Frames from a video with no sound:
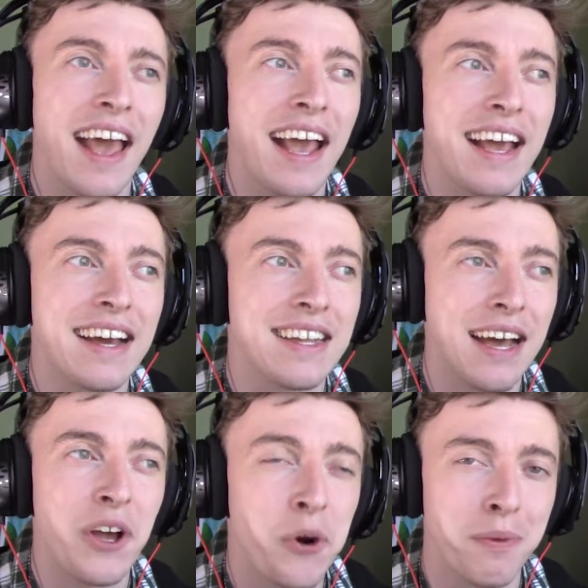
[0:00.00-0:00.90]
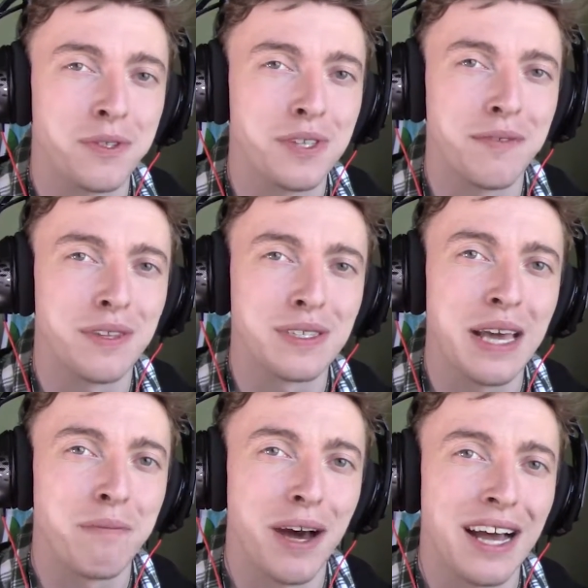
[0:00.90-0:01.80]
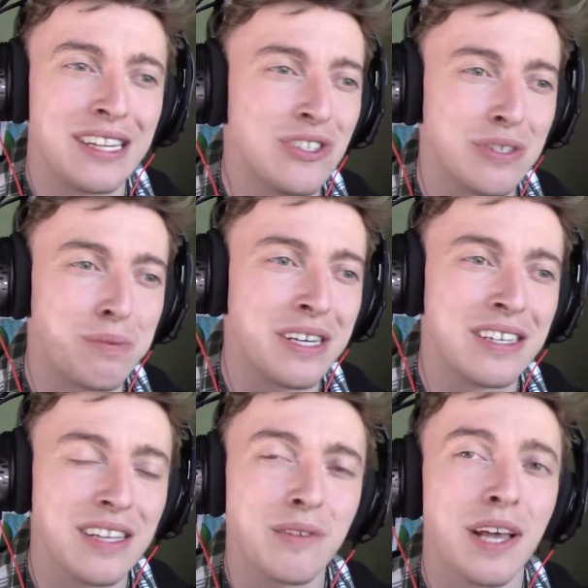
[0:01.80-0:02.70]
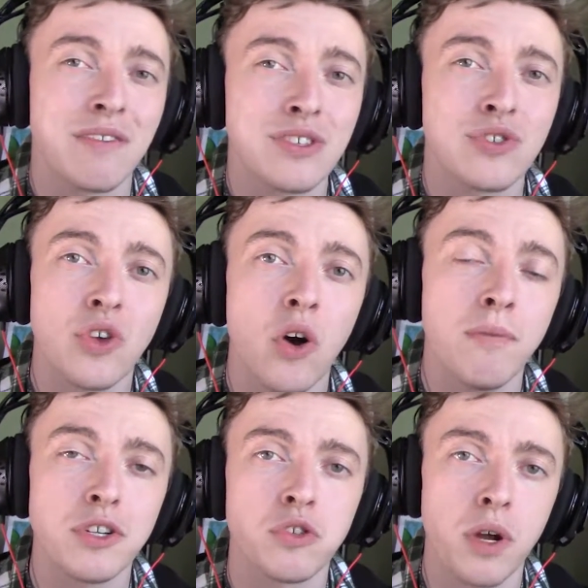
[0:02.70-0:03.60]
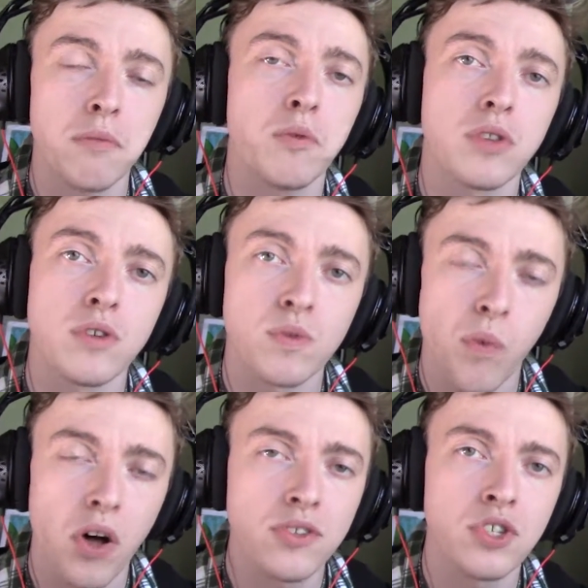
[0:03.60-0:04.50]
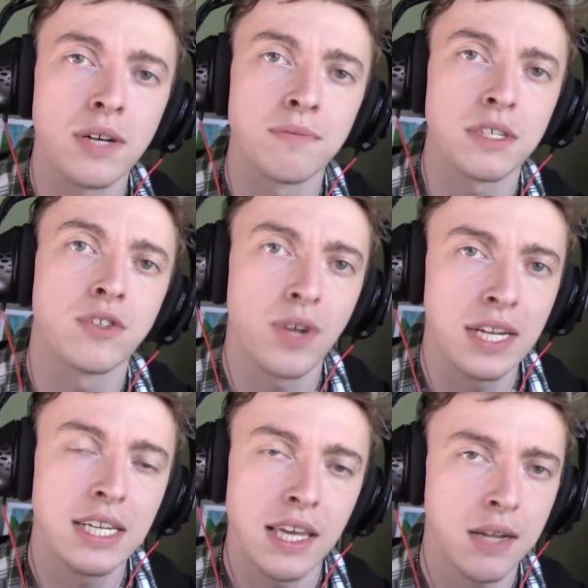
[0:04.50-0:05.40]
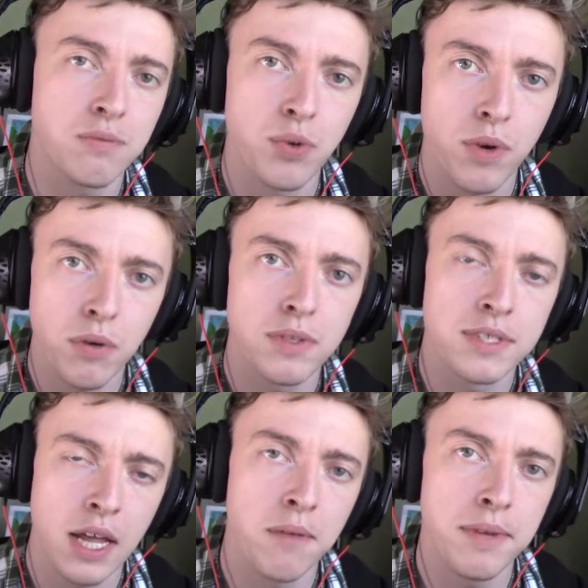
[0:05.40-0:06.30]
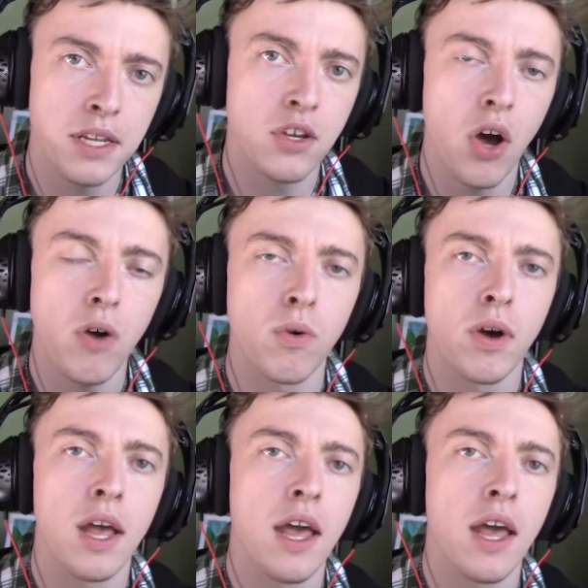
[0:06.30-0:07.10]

And I almost left this game behind just because I was having so much trouble with those wall jumps and trying to get up to where it was telling me to go.